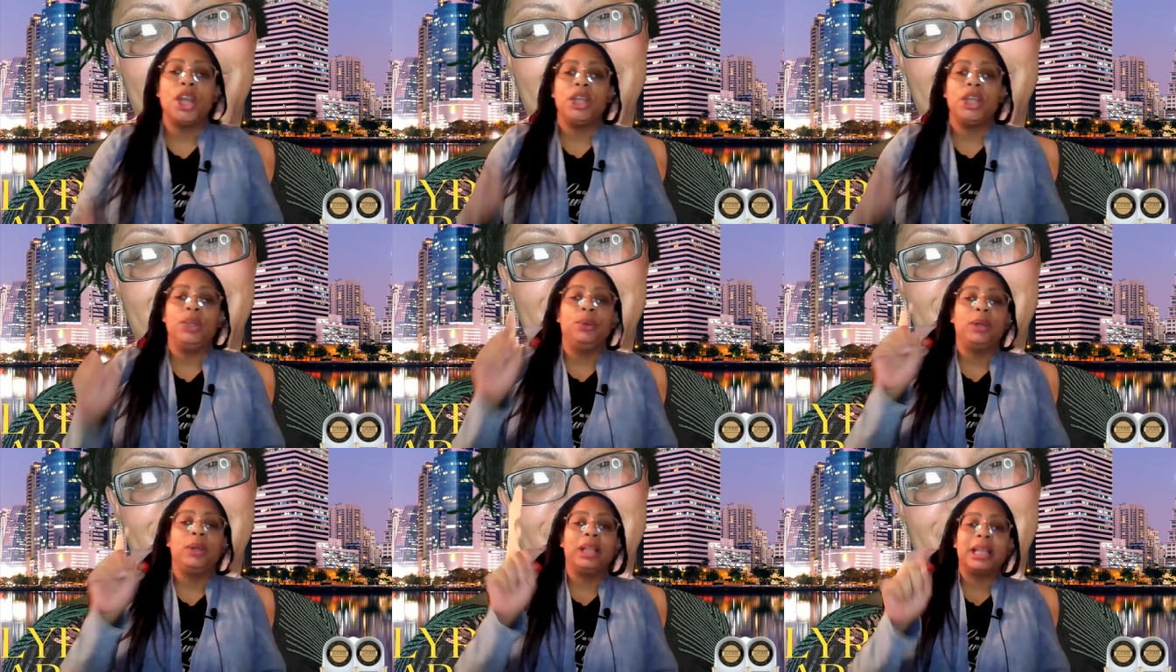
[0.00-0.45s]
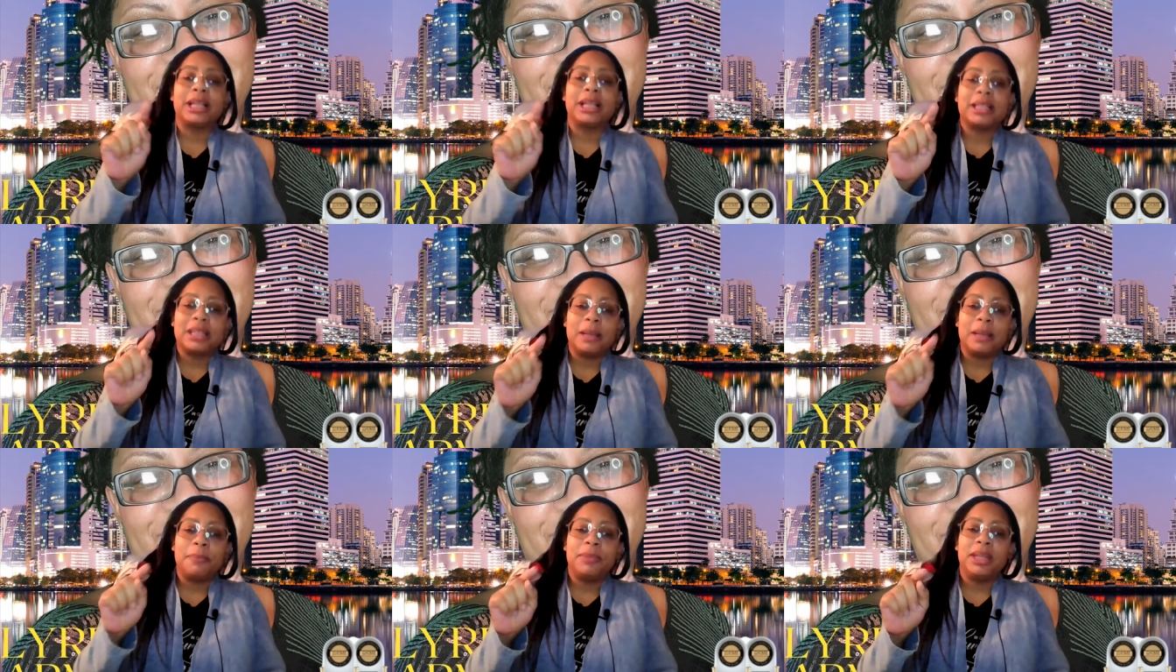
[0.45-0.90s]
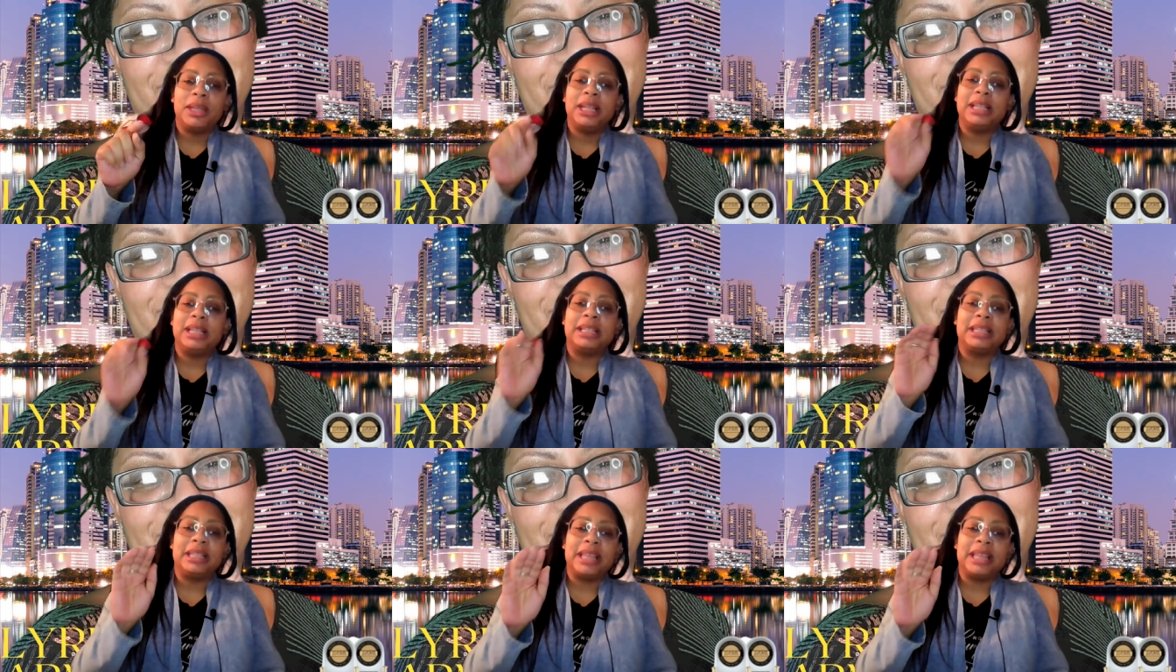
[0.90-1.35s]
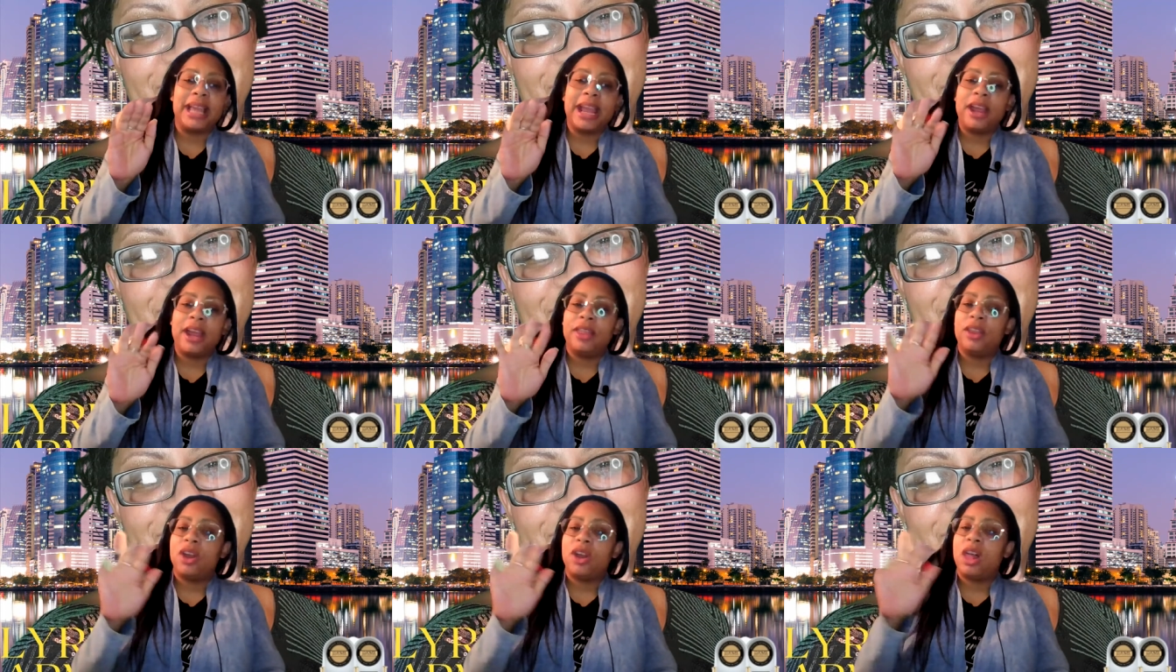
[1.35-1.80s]
You click something, it's
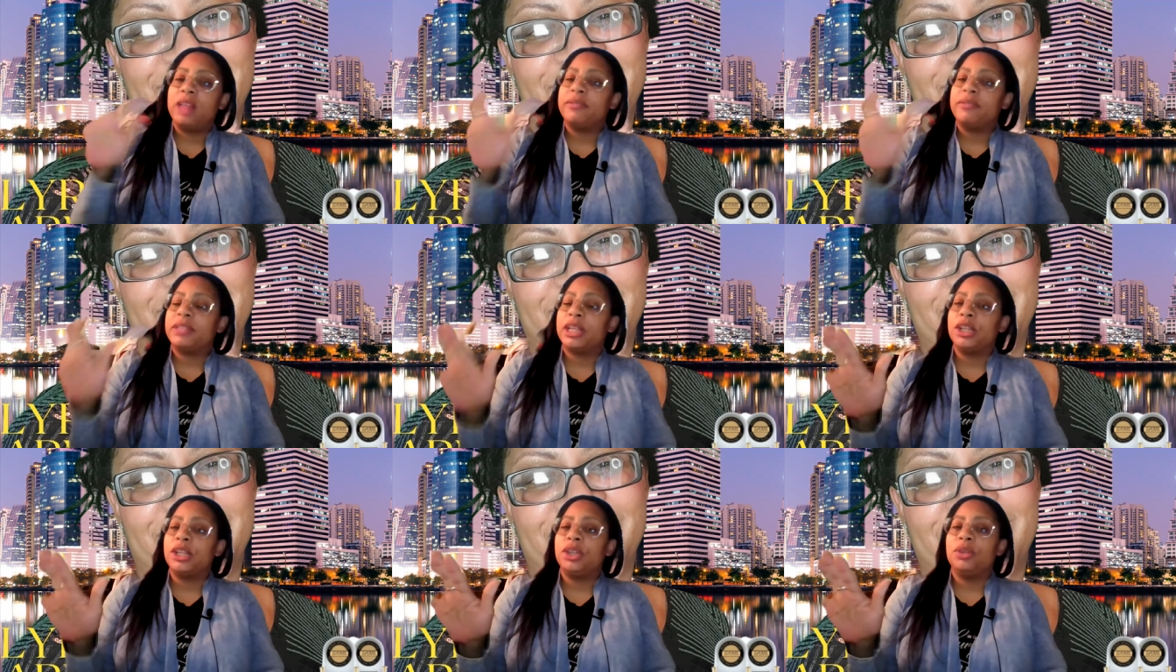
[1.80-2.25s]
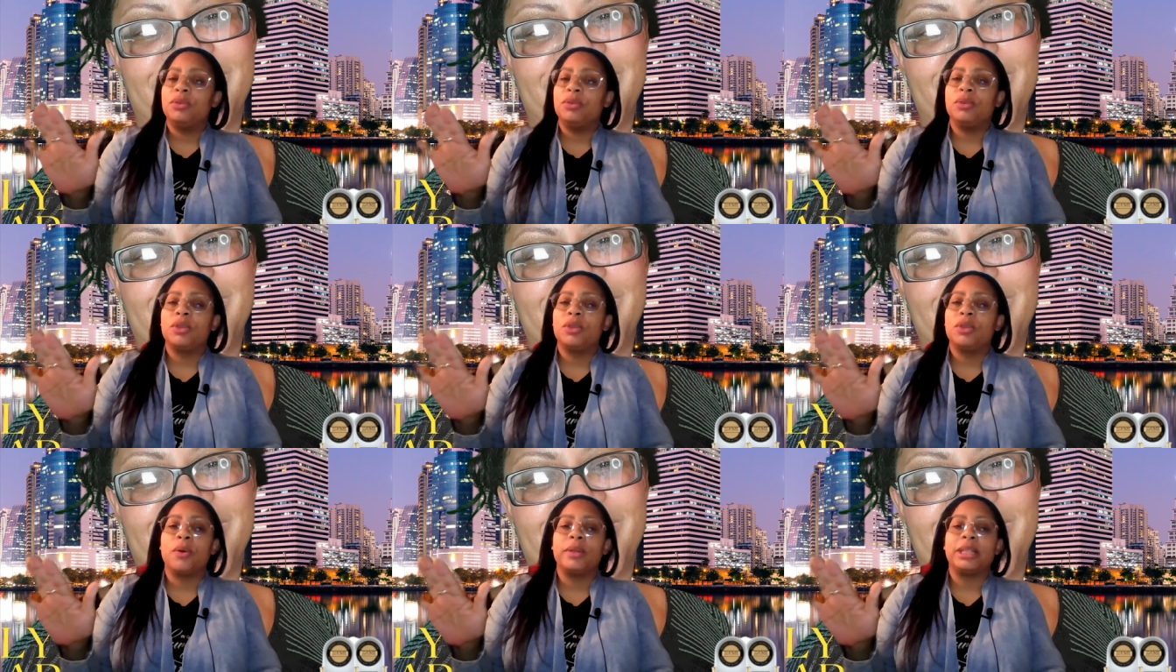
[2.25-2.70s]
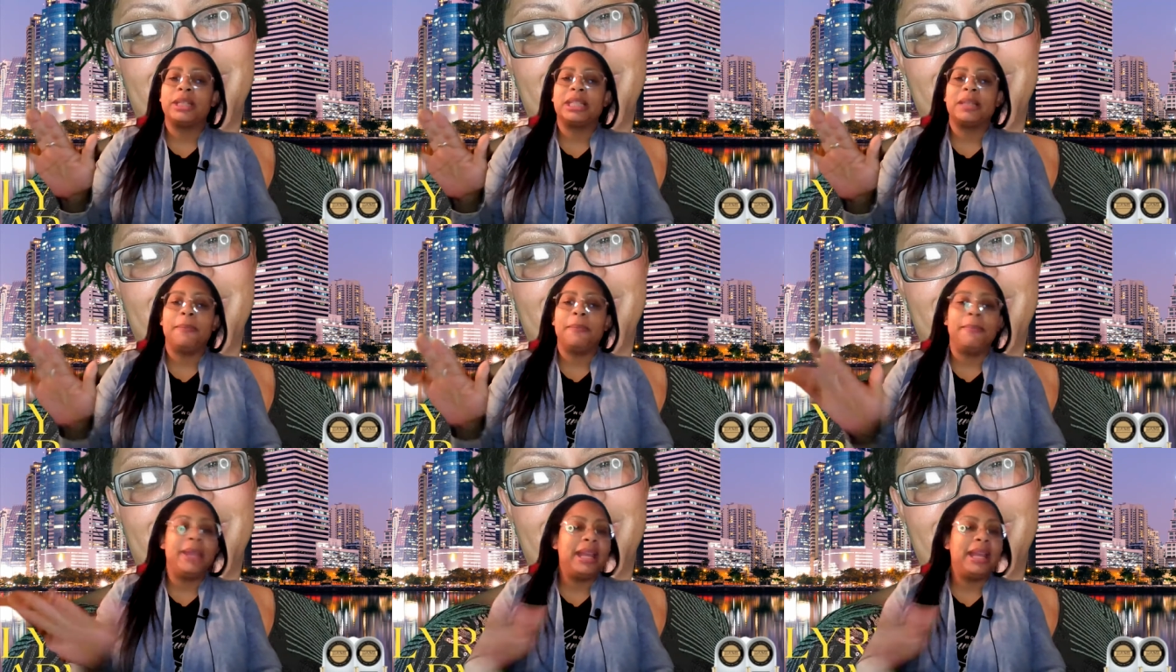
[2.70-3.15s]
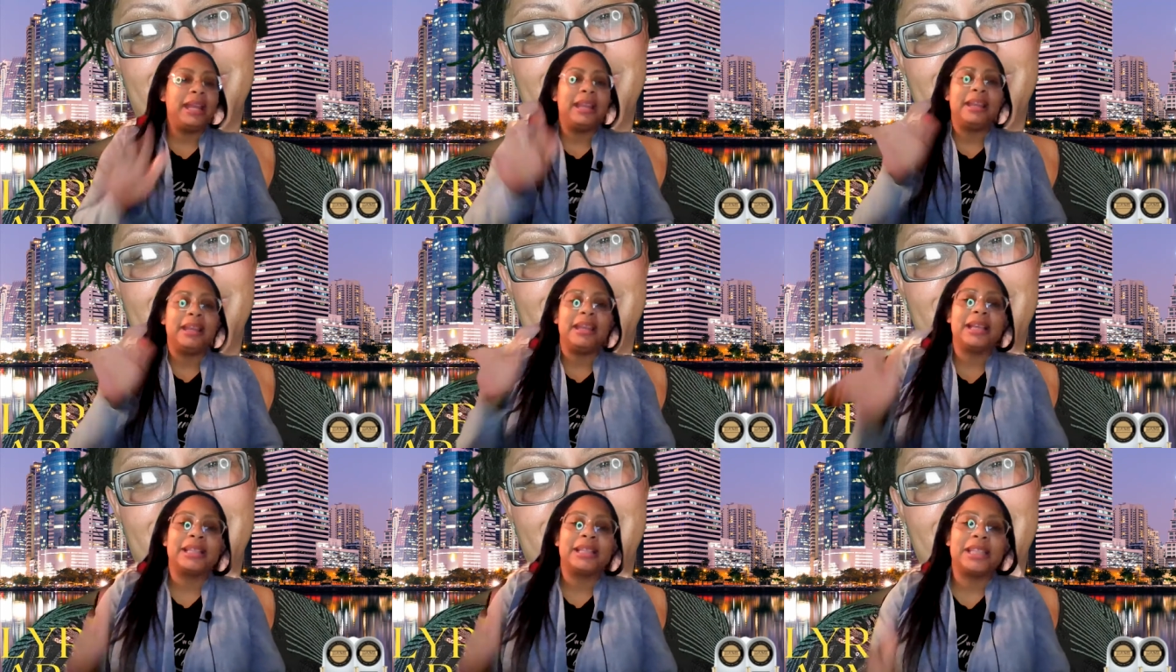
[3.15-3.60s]
there, and then all of a sudden you go to submit, and next